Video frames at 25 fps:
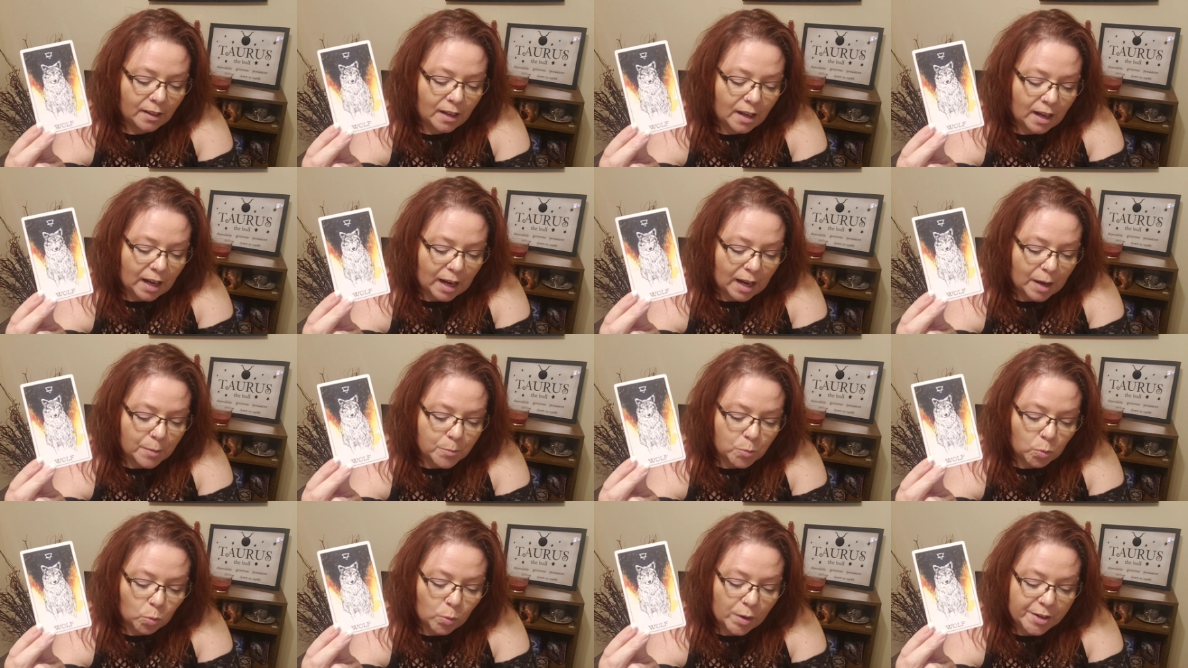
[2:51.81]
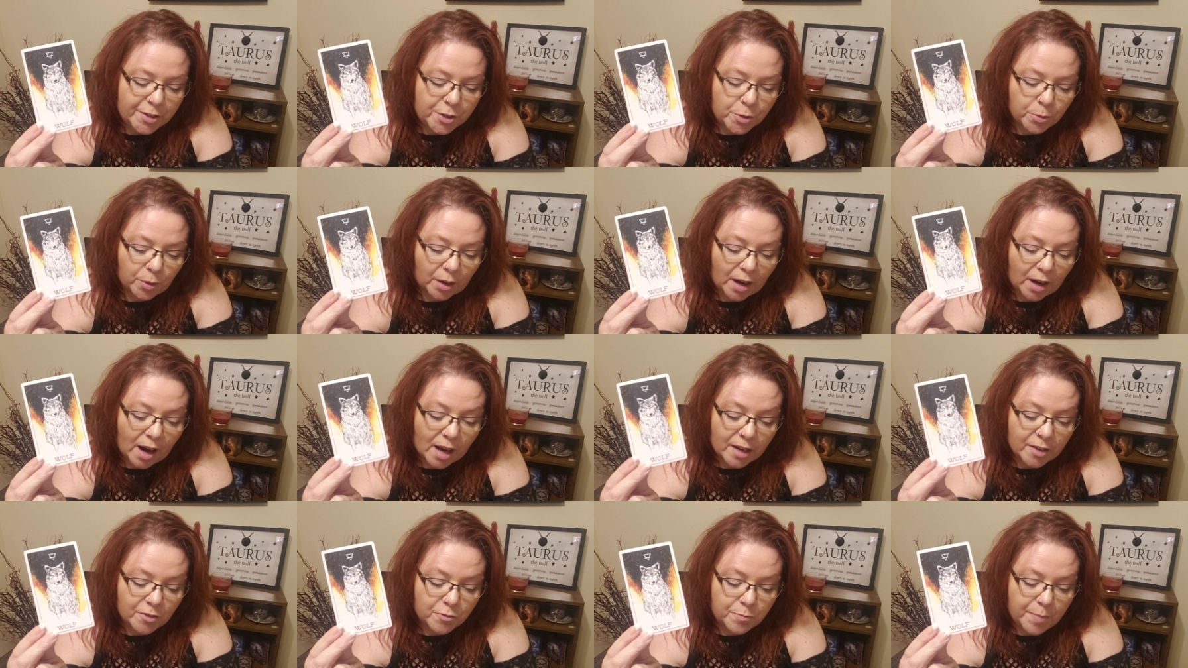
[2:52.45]
When you are
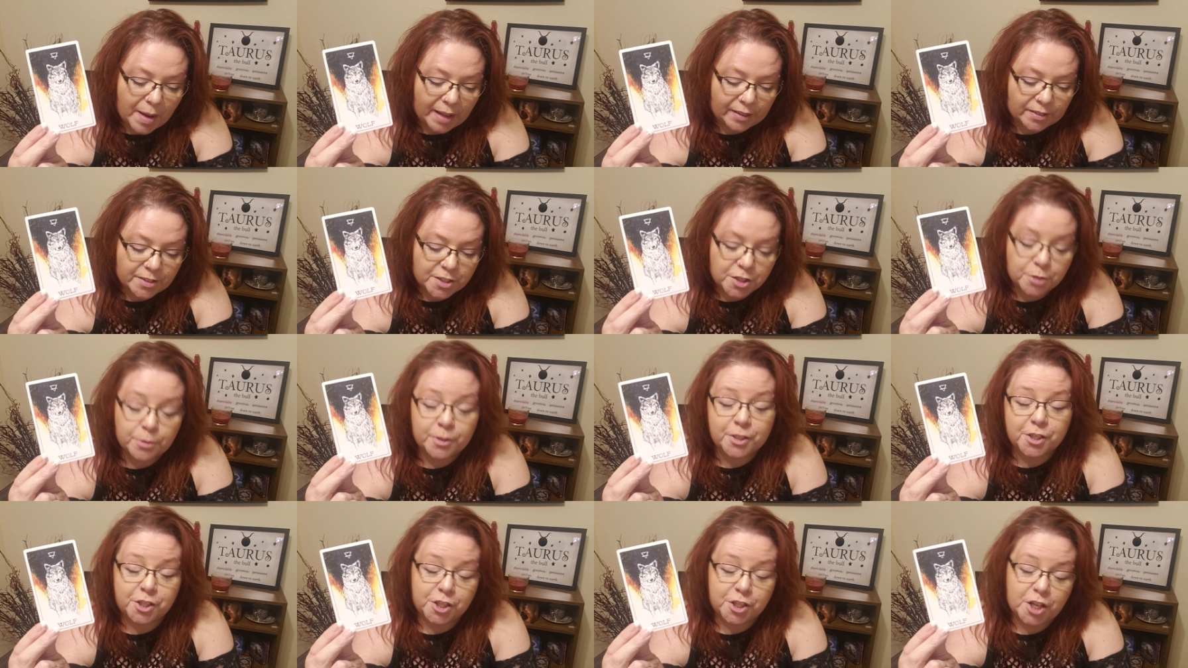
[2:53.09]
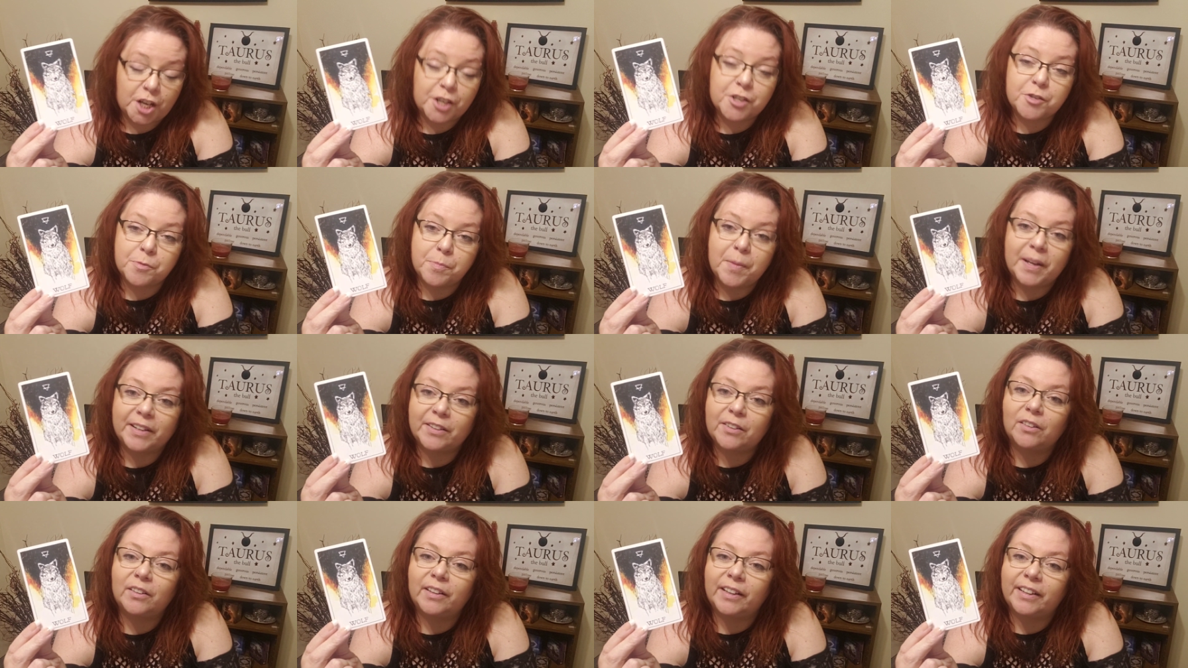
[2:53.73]
out of balance, you are
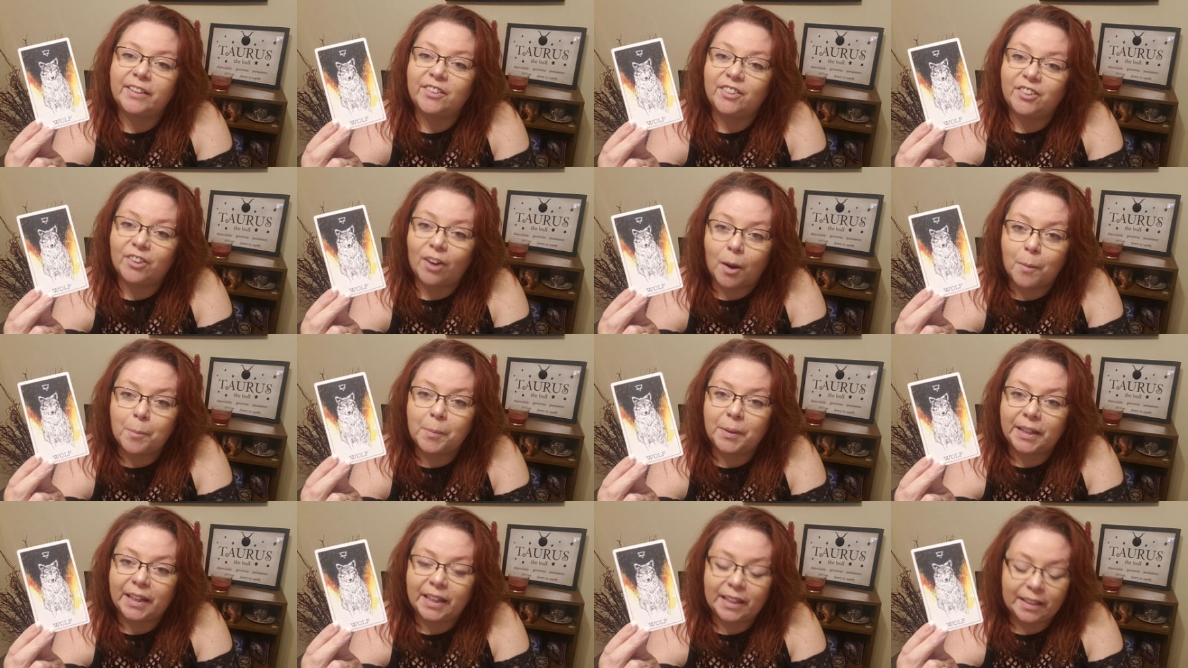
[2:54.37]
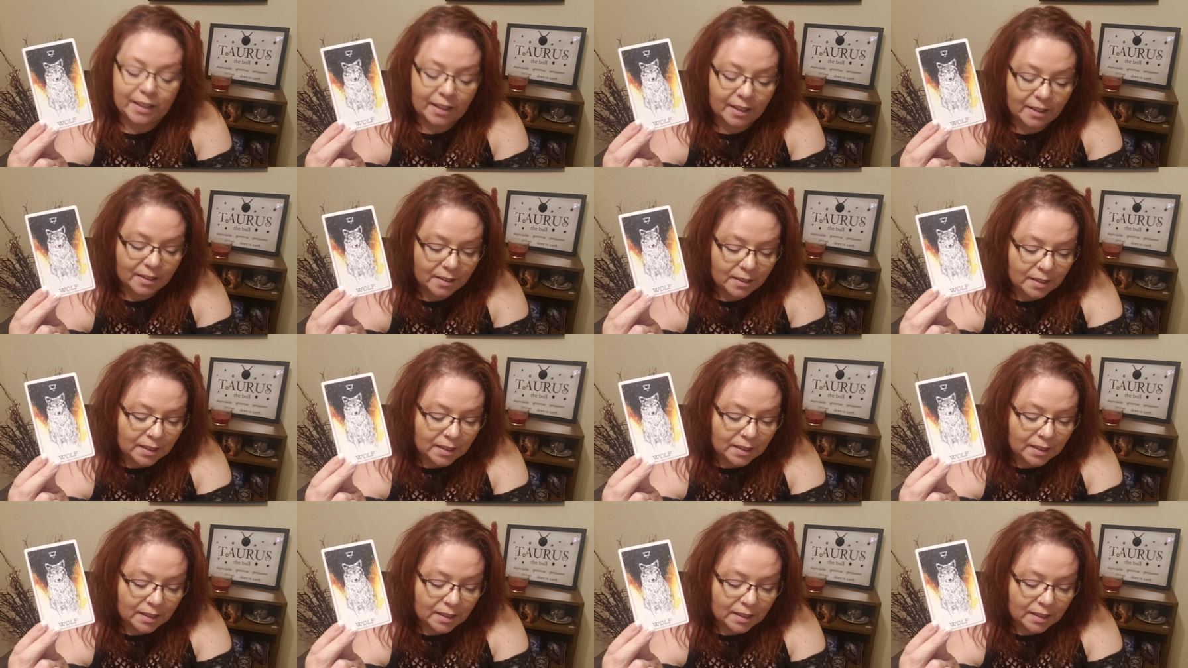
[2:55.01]
judgmental and dominating.